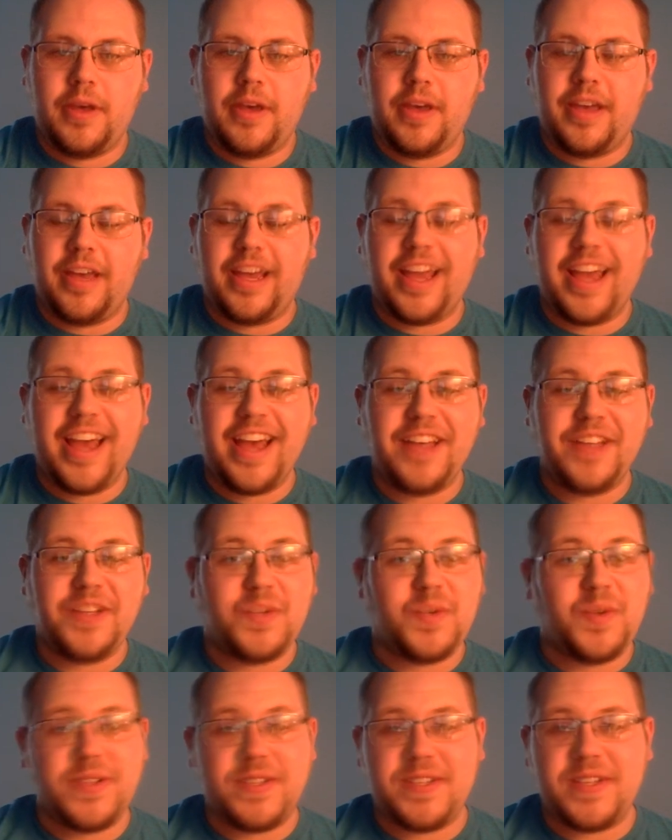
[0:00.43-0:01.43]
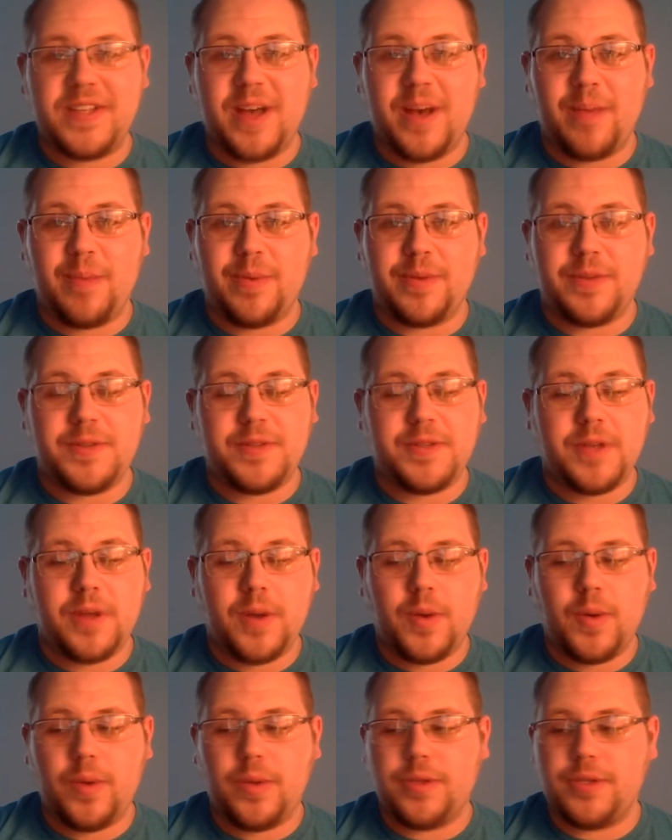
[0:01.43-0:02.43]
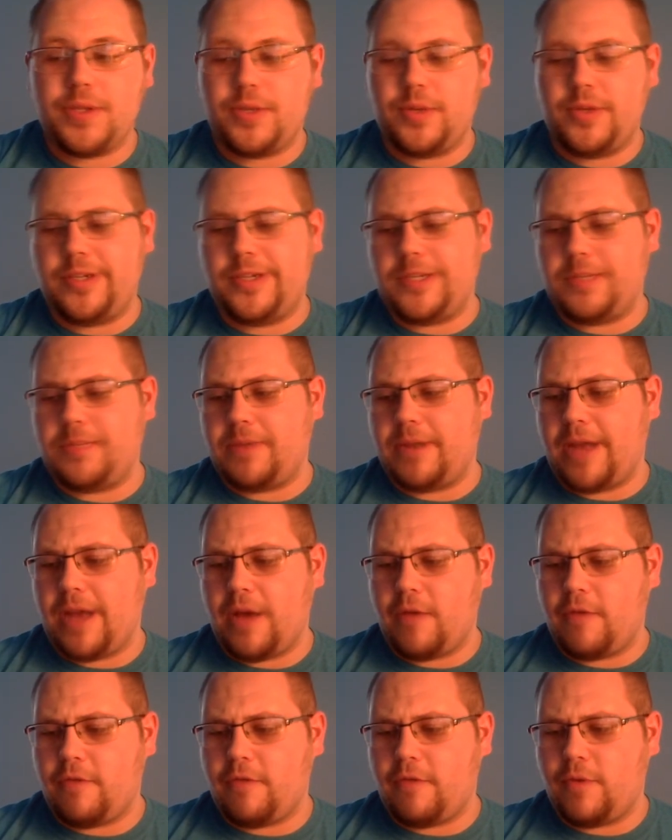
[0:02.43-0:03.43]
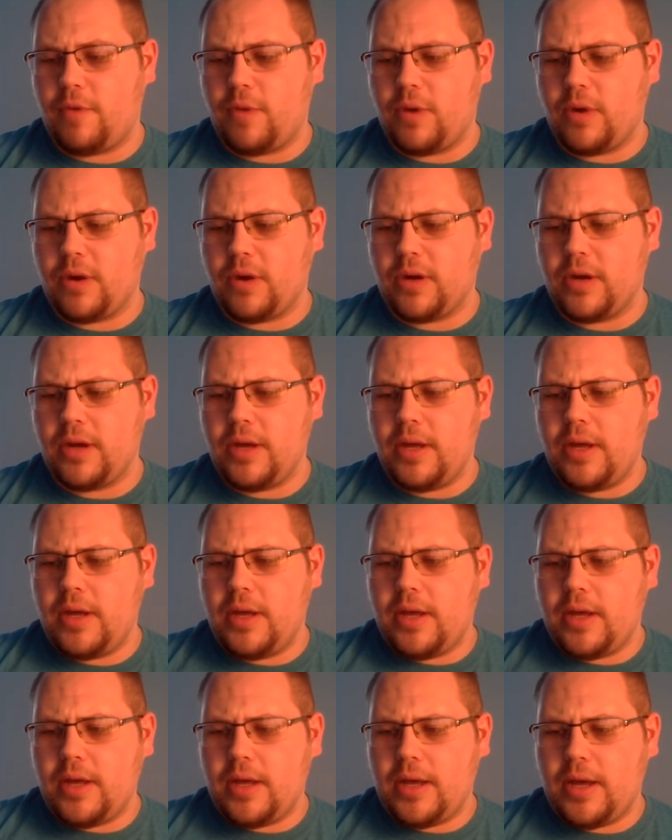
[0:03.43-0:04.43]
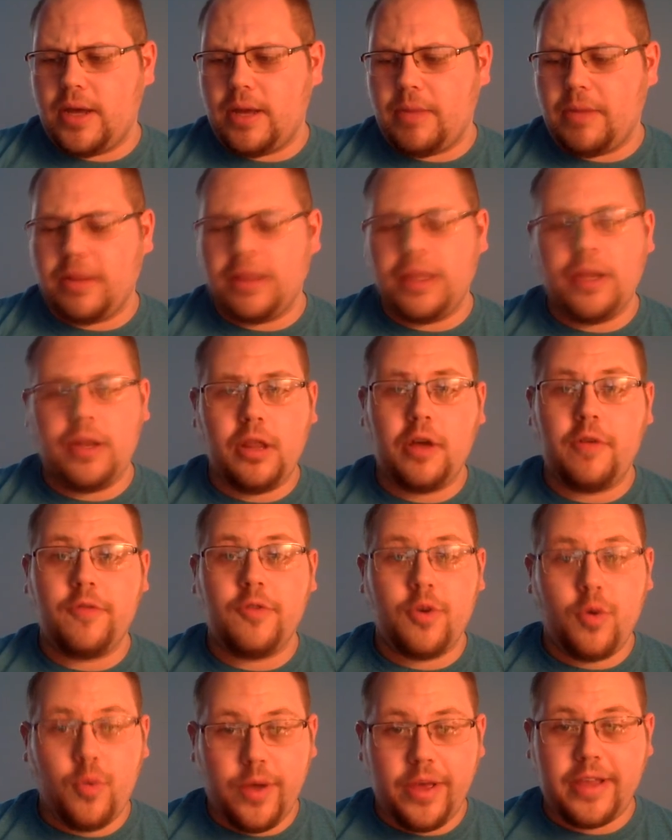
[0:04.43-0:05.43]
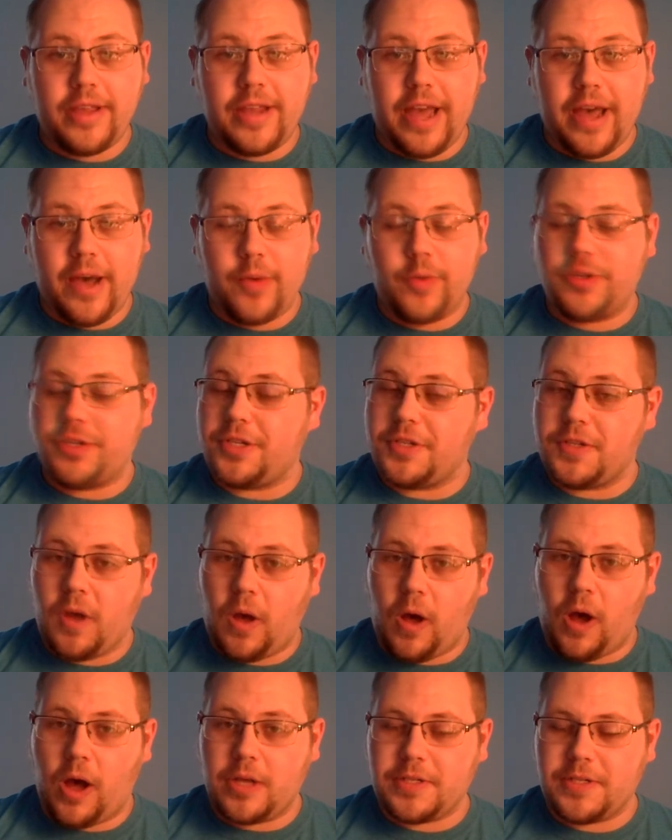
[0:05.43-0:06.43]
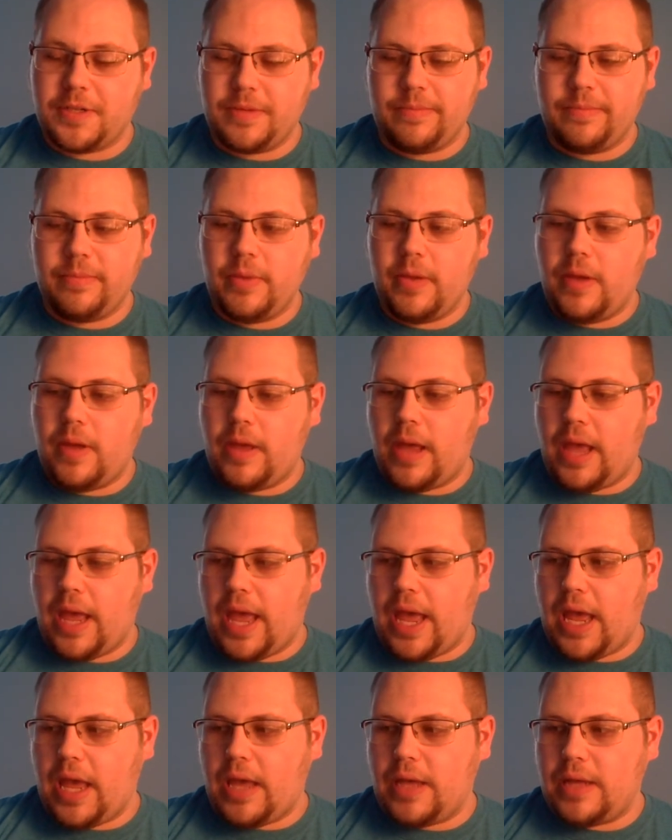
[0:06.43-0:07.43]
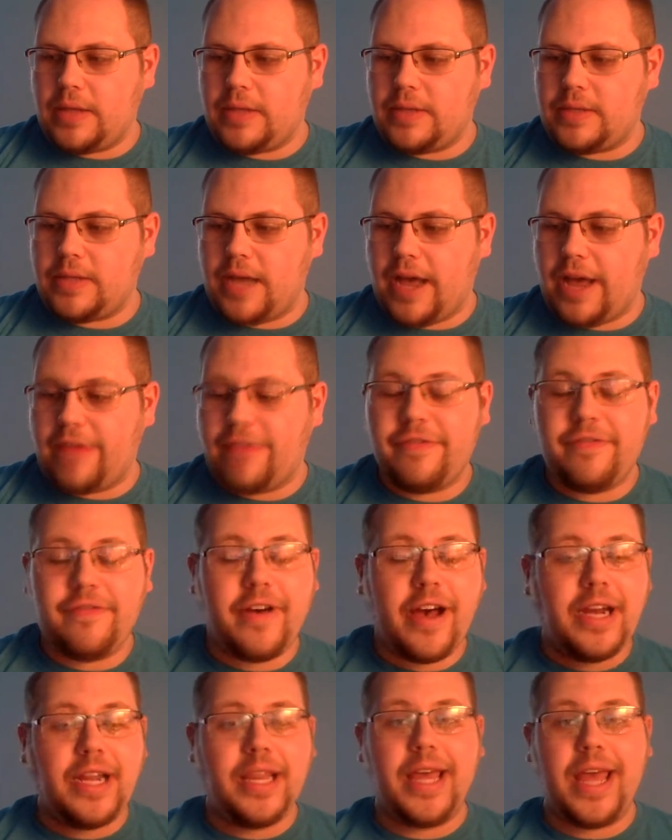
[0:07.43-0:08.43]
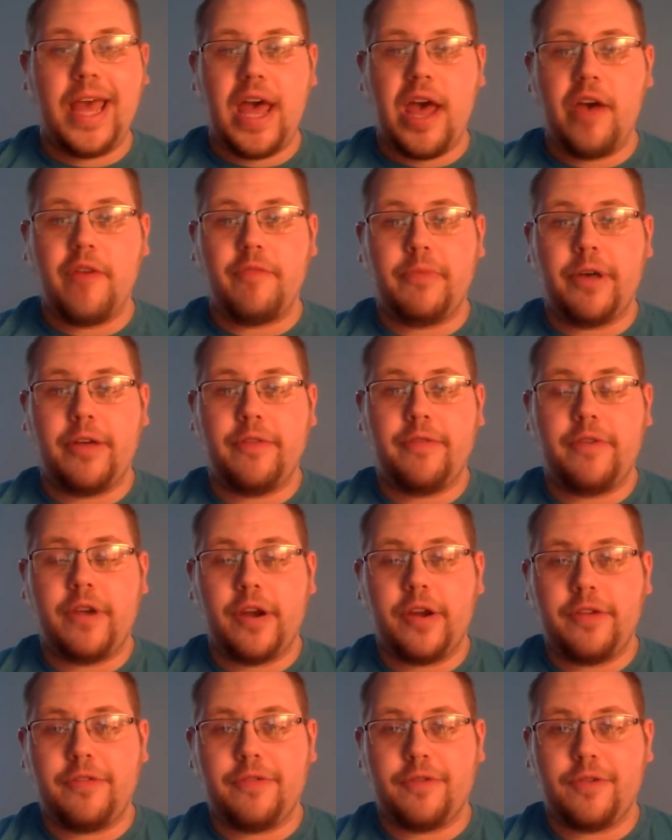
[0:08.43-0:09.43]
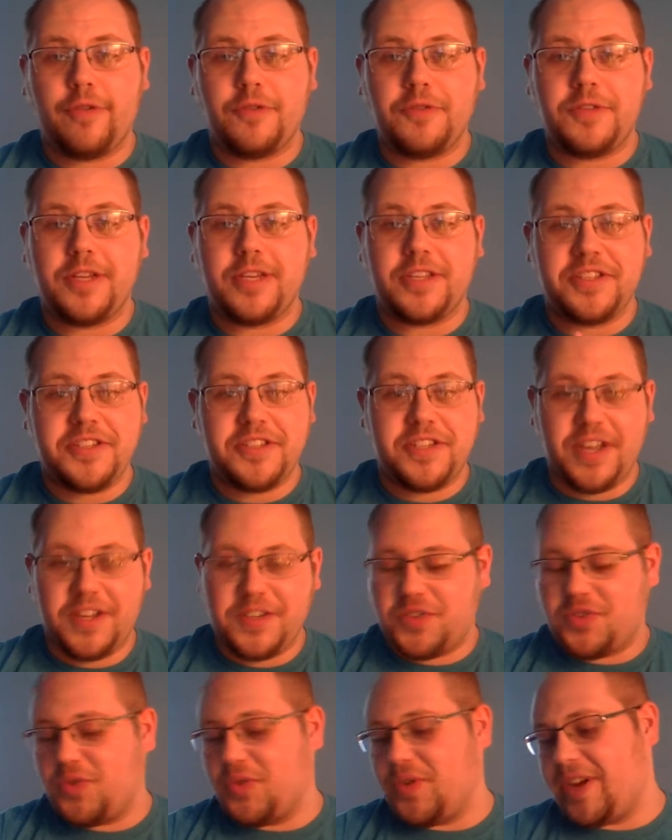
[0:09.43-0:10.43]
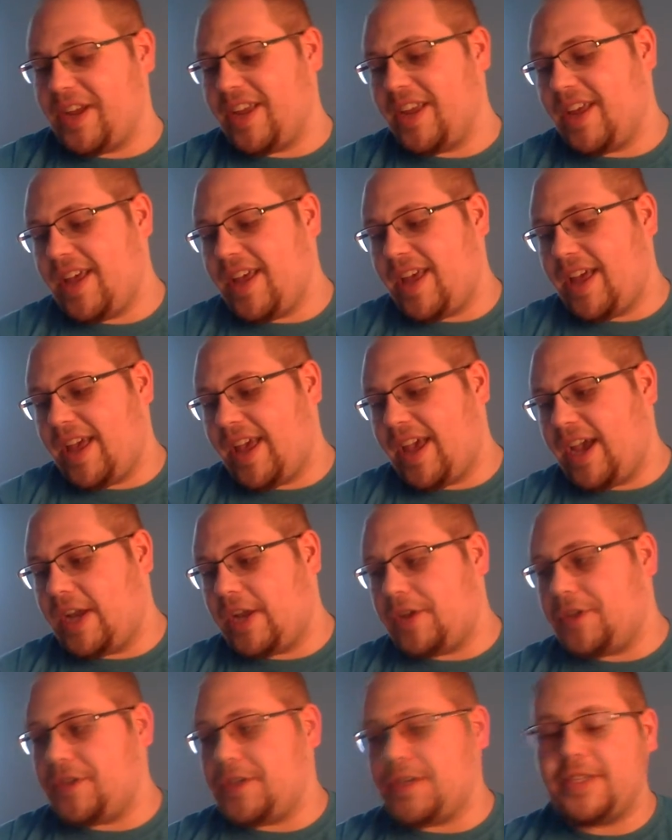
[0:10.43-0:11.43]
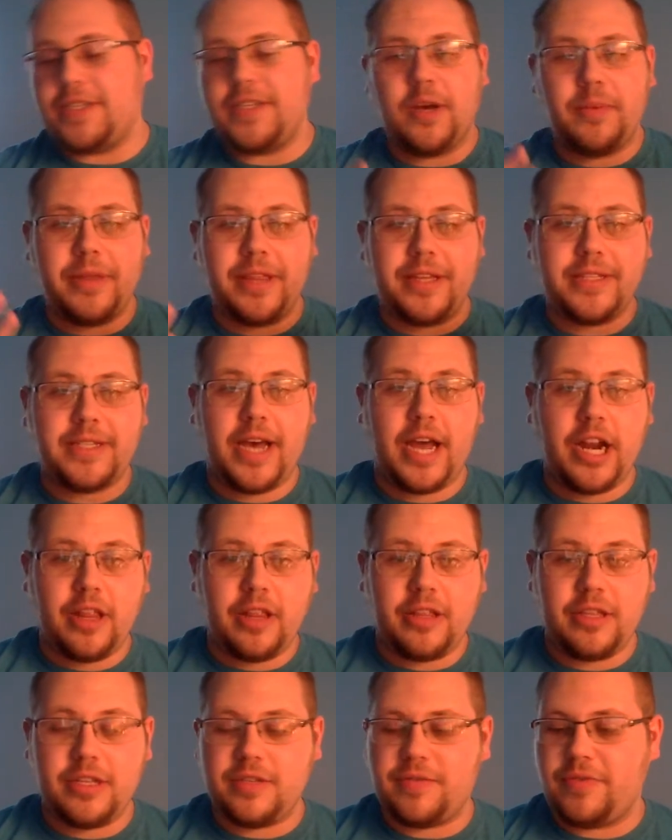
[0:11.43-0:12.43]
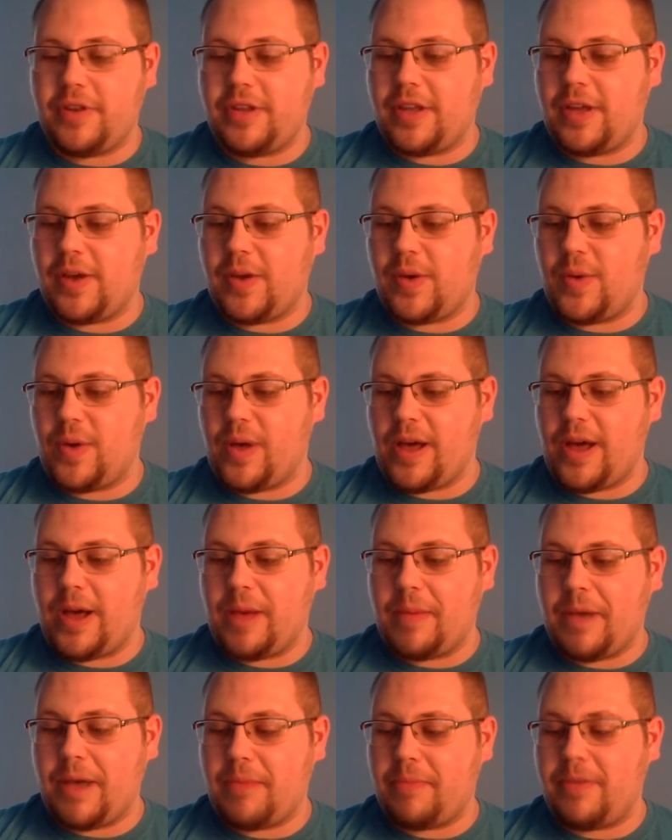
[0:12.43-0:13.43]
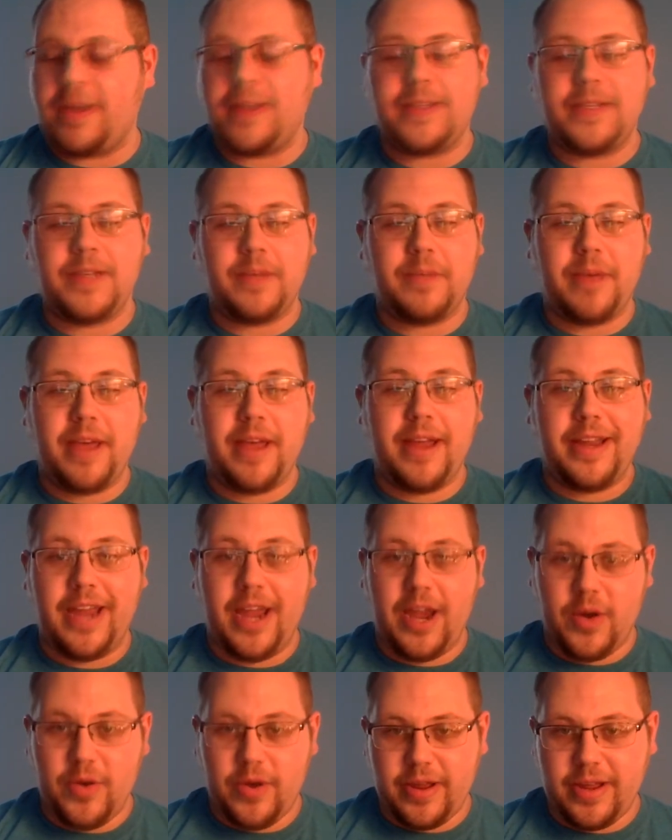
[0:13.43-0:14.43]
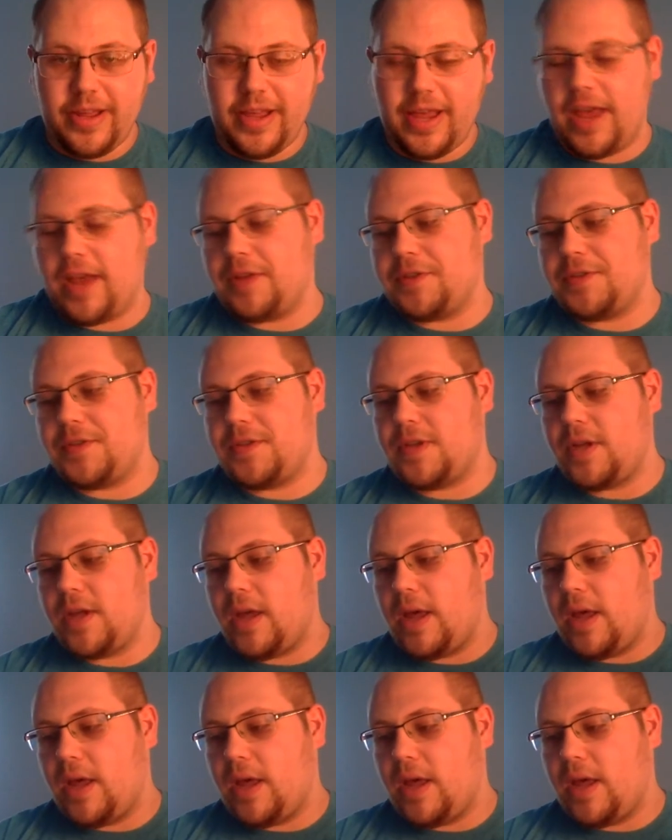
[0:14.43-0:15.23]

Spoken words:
Hey guys, what's up? So the Switch has been out for a little over a week now, which is awesome. And I finally have my very first accessory. And as you can tell by the title of this video, I picked up a carrying case.